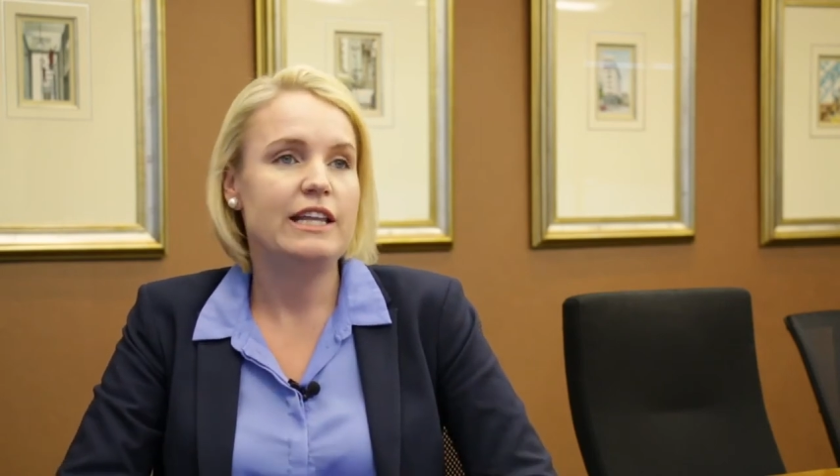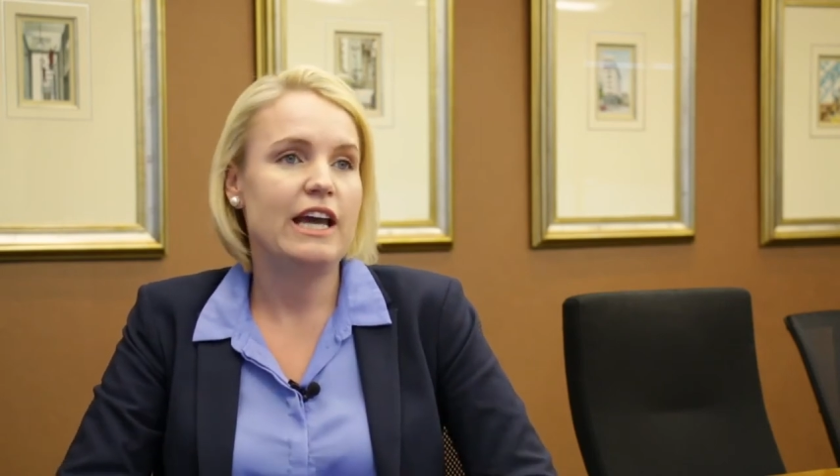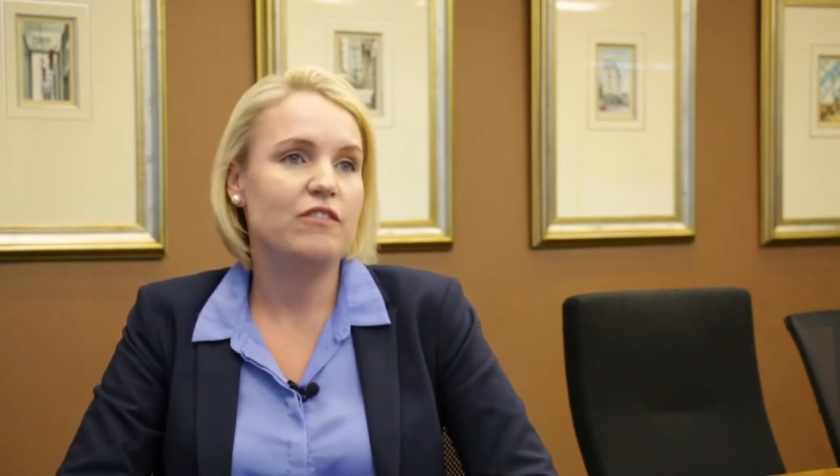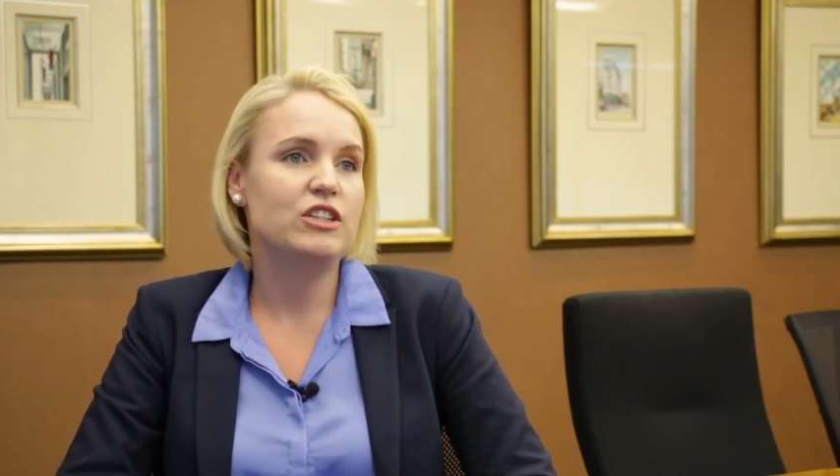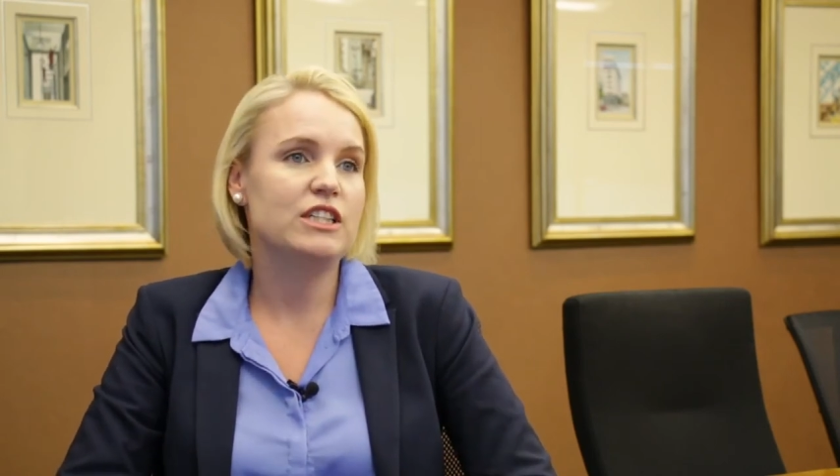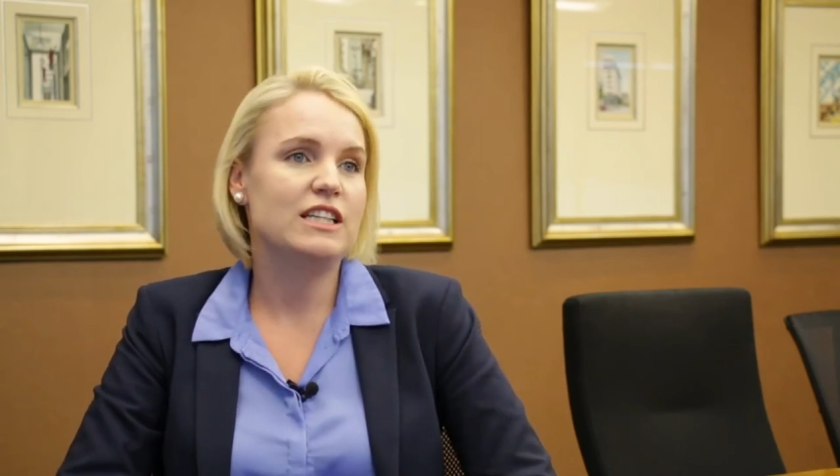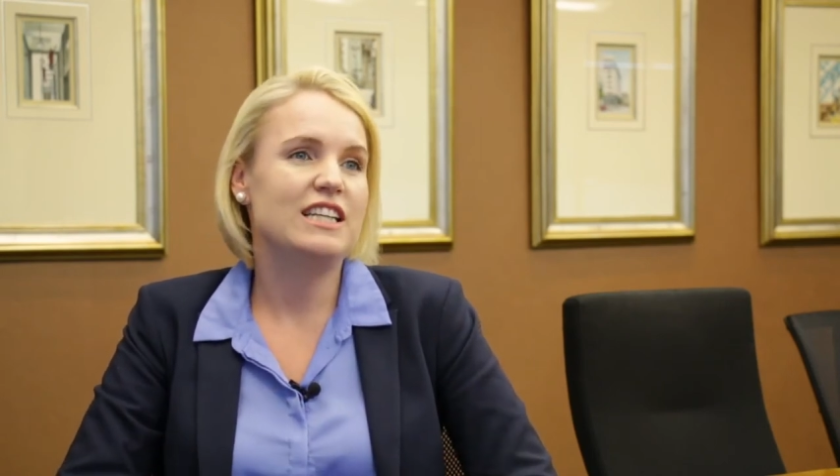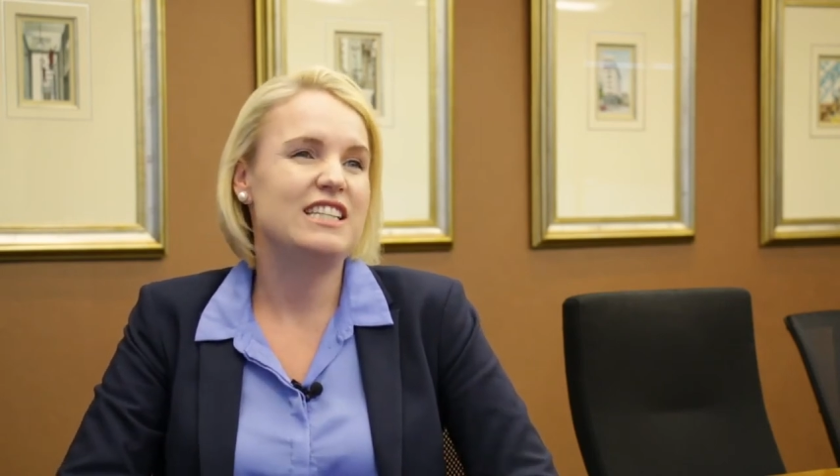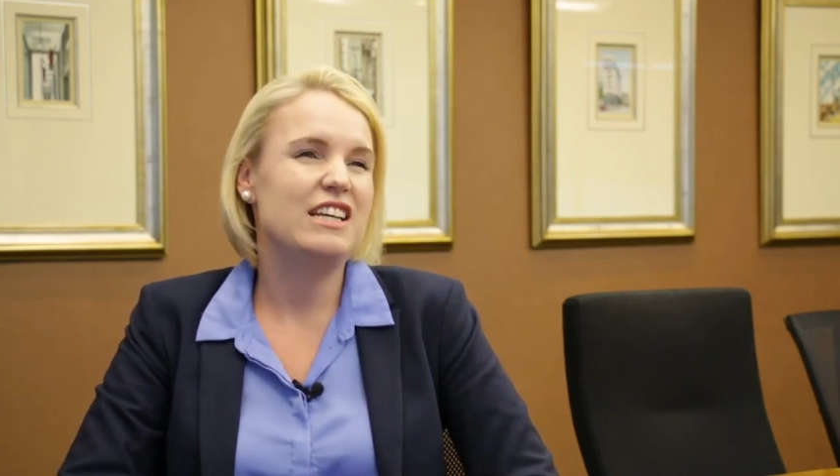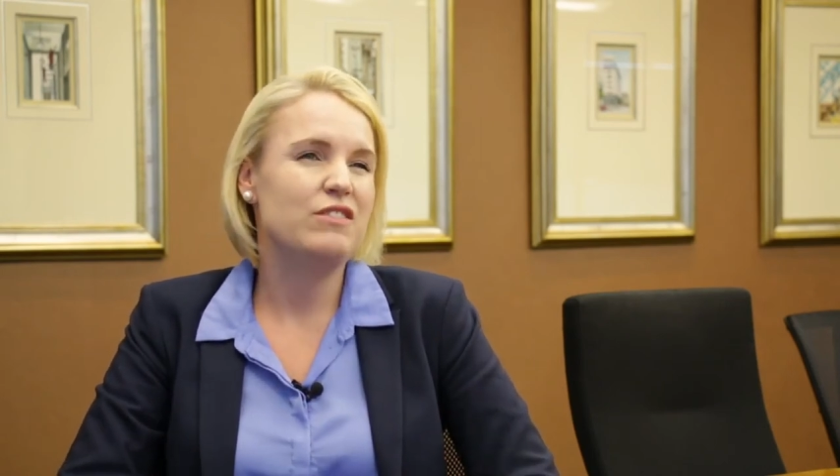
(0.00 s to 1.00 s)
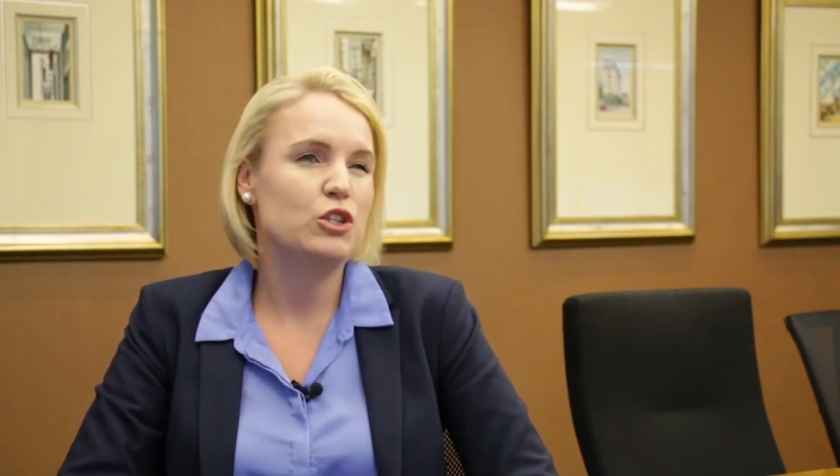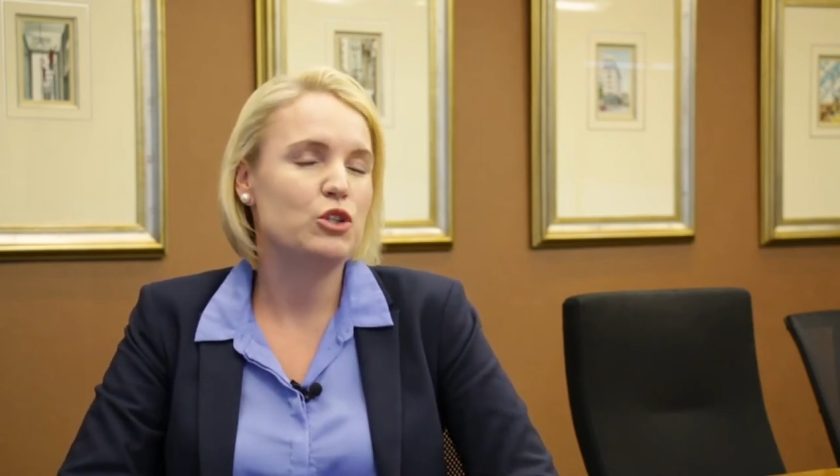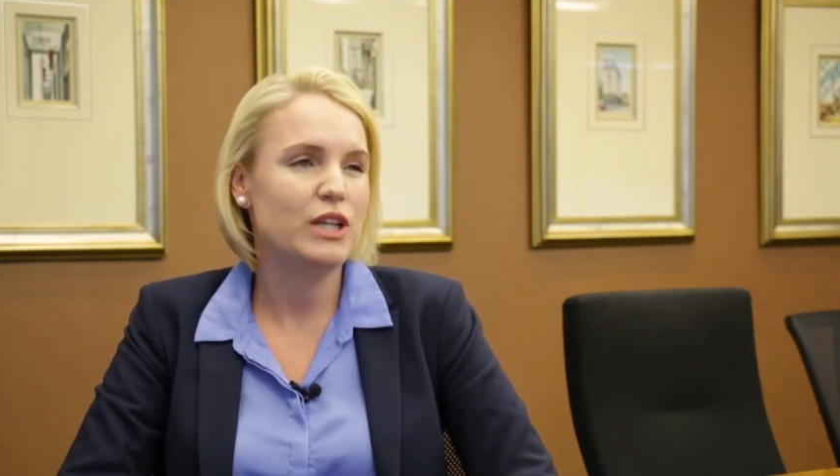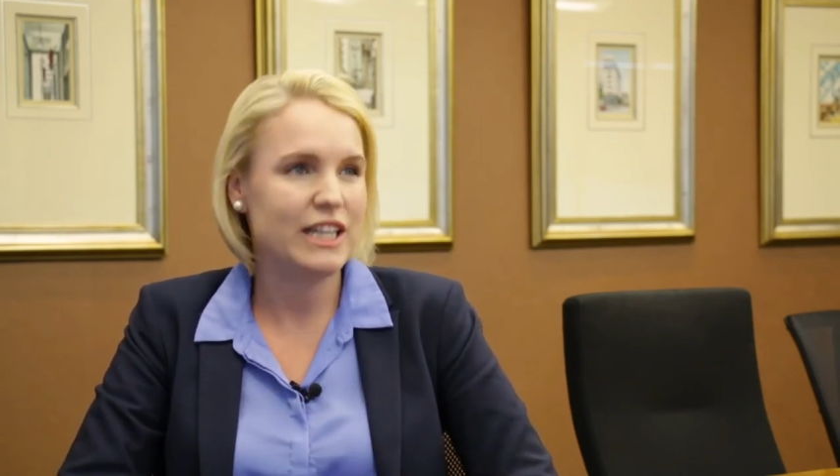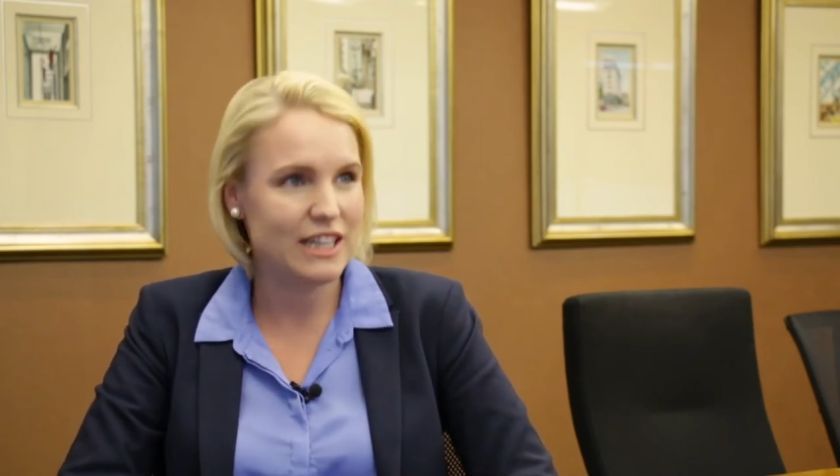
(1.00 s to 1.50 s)
They have just under $7
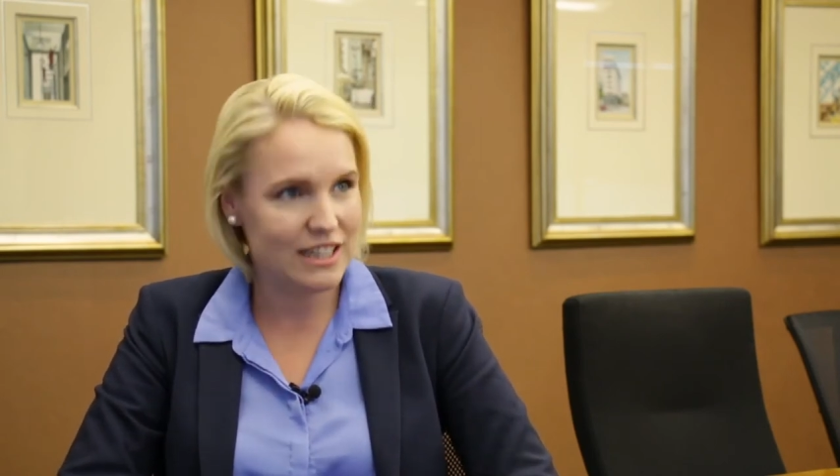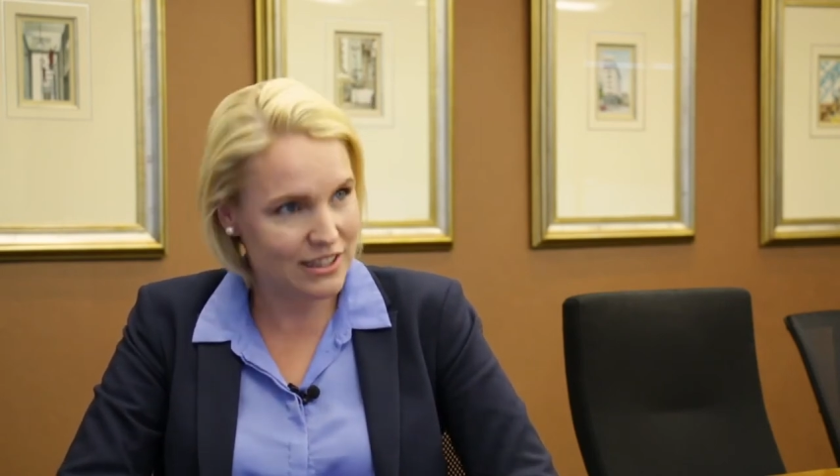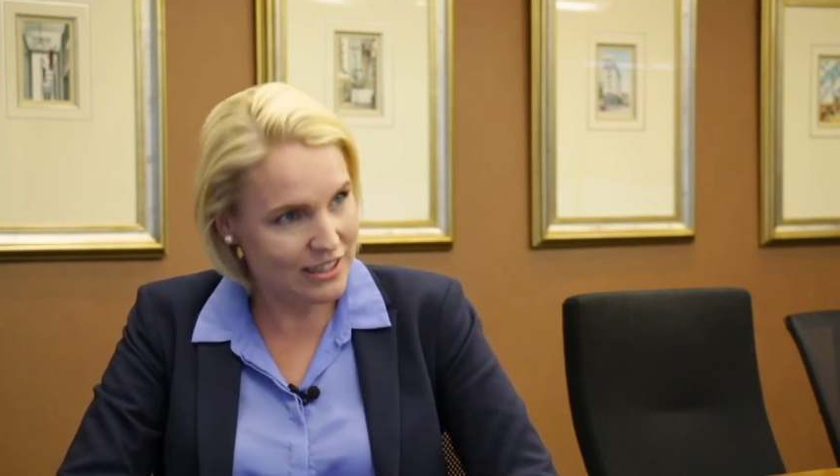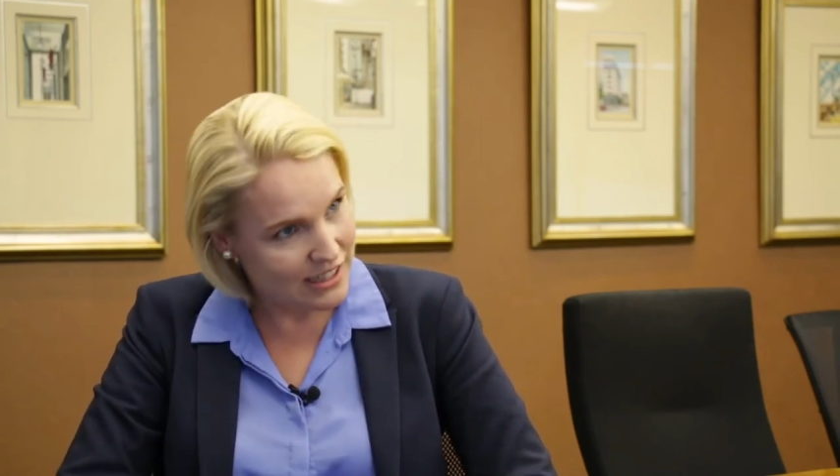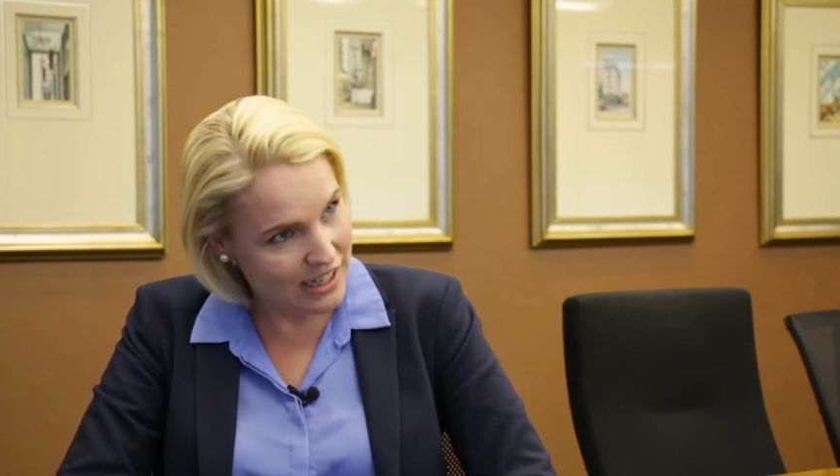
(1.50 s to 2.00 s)
trillion